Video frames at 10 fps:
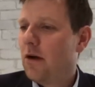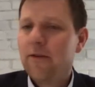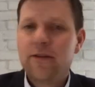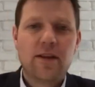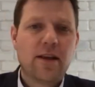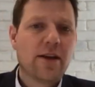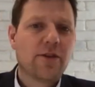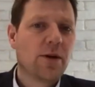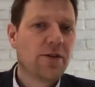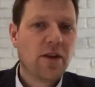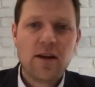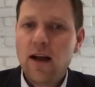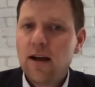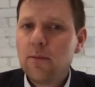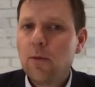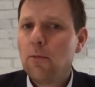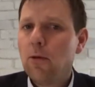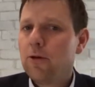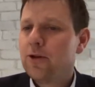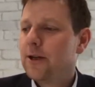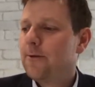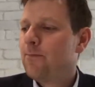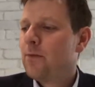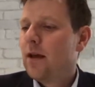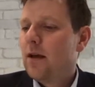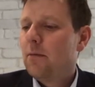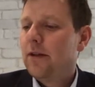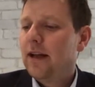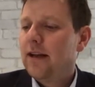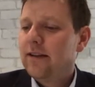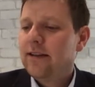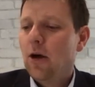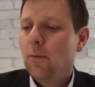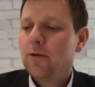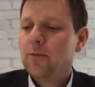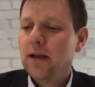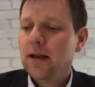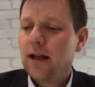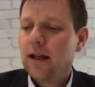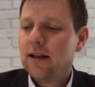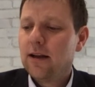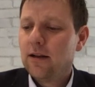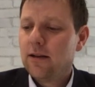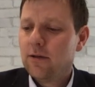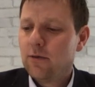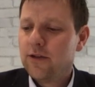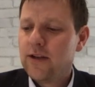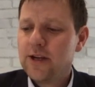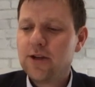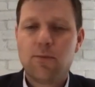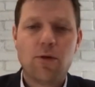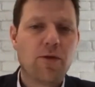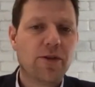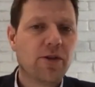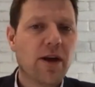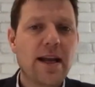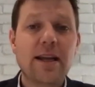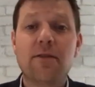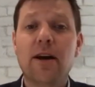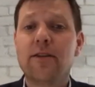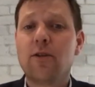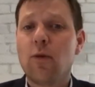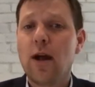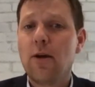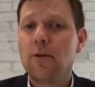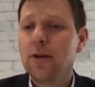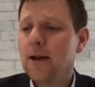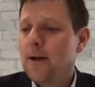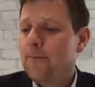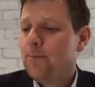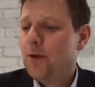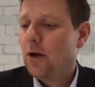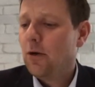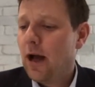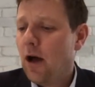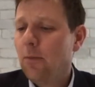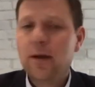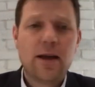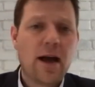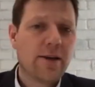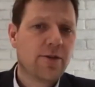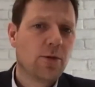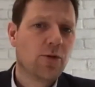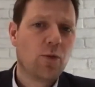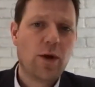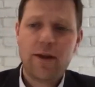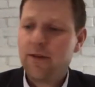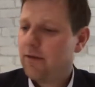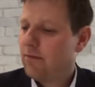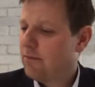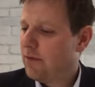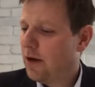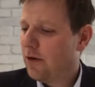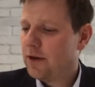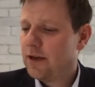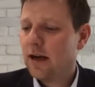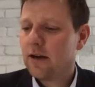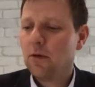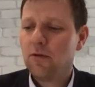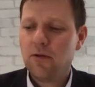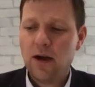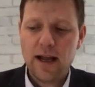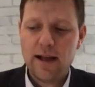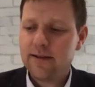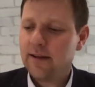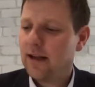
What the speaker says: obviously the customer has the deductible portion, but that does help us be a little recession proof. Is there any advice around helping customers with deductible financing?